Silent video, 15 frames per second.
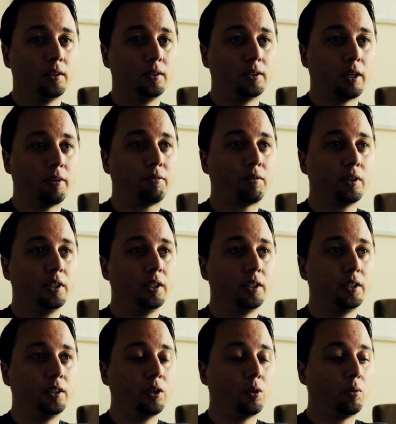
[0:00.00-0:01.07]
definitely
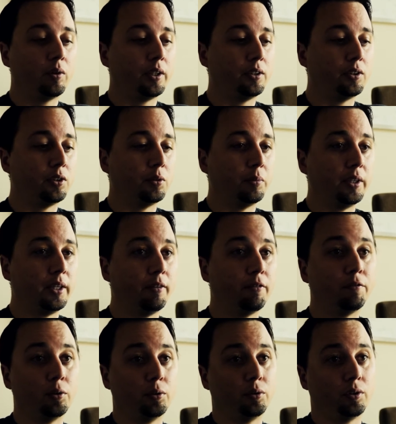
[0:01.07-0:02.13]
going to be
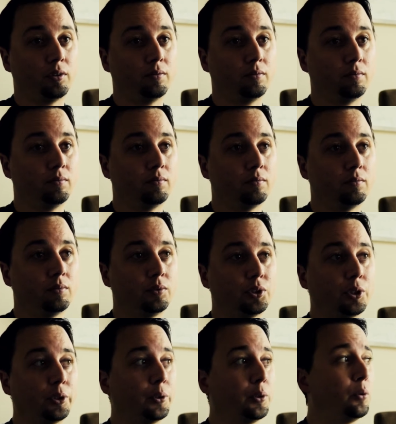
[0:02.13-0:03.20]
food.
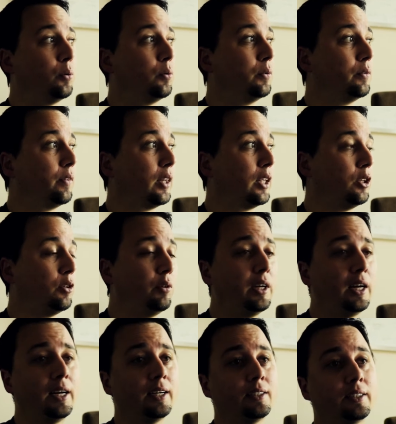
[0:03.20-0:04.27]
So you
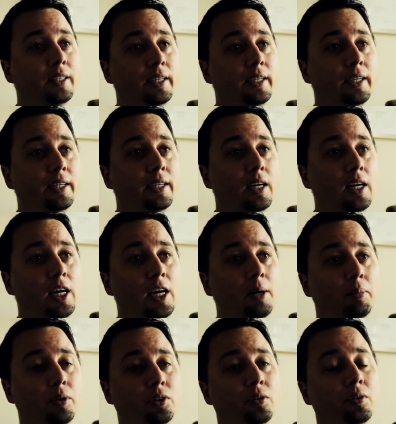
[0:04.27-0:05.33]
got to take
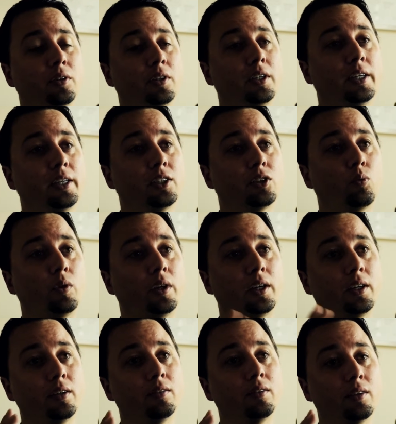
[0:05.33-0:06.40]
opportunities
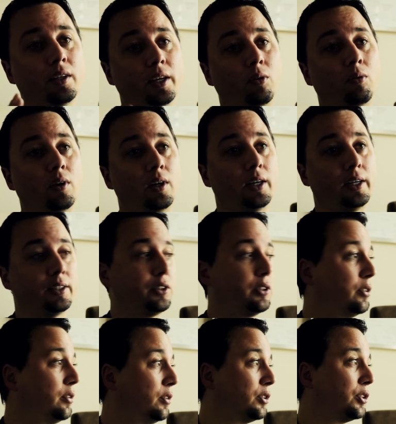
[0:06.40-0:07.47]
when they arise.
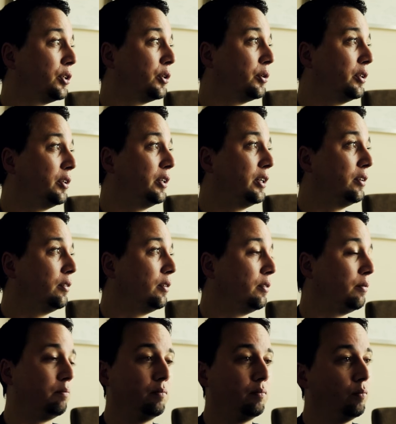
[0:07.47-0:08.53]
So
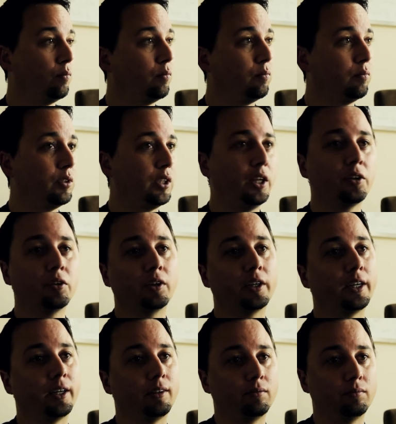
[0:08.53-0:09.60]
the other
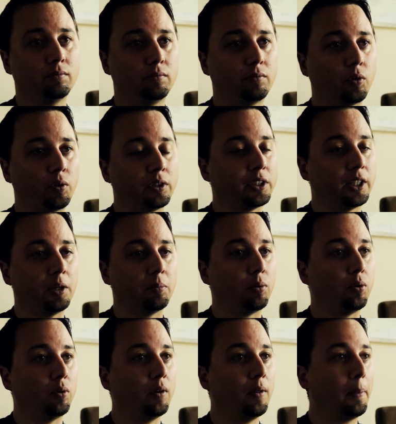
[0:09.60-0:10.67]
day, for
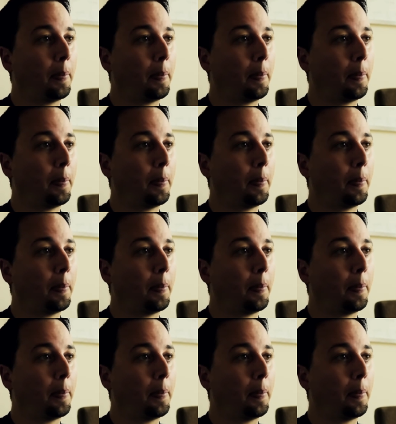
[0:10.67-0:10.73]
example,